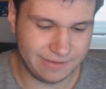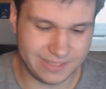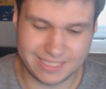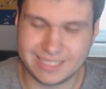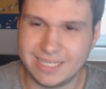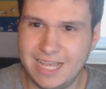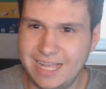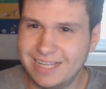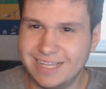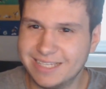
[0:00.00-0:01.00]
This
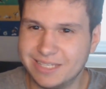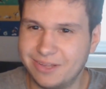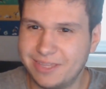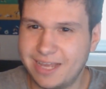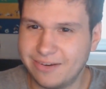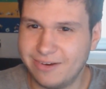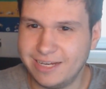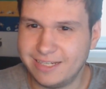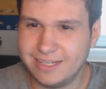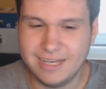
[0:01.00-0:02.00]
is not that
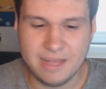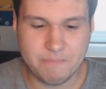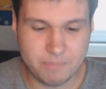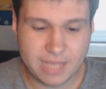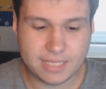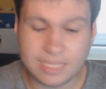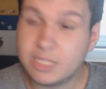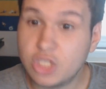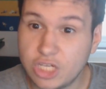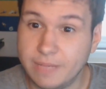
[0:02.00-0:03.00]
great. But it's
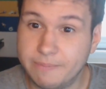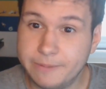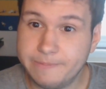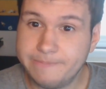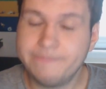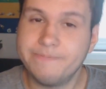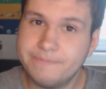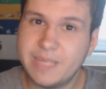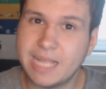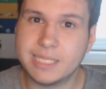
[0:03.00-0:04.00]
cheap.
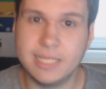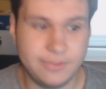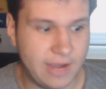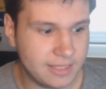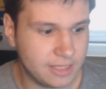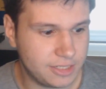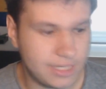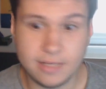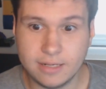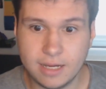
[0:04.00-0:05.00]
That's the advantage.
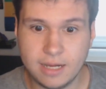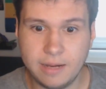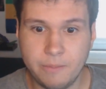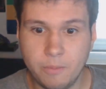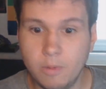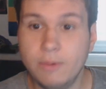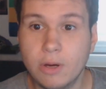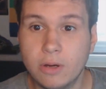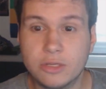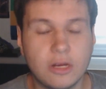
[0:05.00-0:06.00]
And we
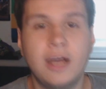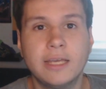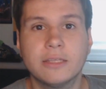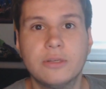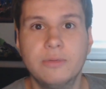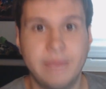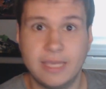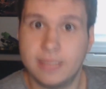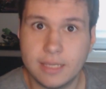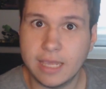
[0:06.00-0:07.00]
were trying to
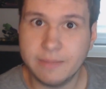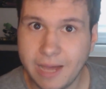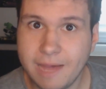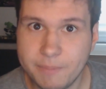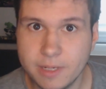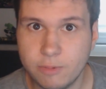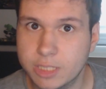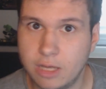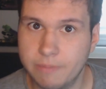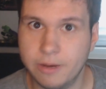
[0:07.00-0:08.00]
make the game happen. That was
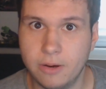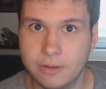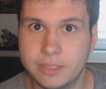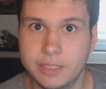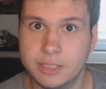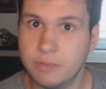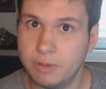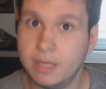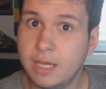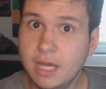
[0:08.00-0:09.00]
our priority. So
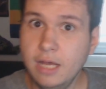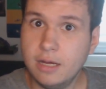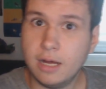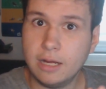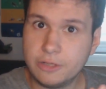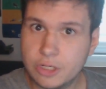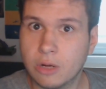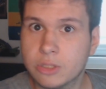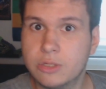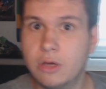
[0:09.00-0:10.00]
we
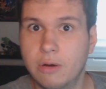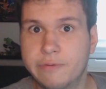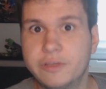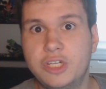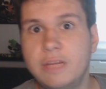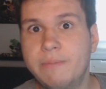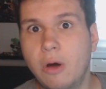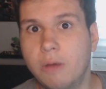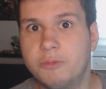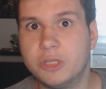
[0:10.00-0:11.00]
chose to go with the cheaper
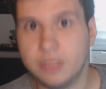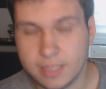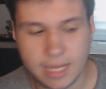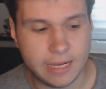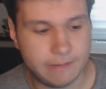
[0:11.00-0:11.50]
option there.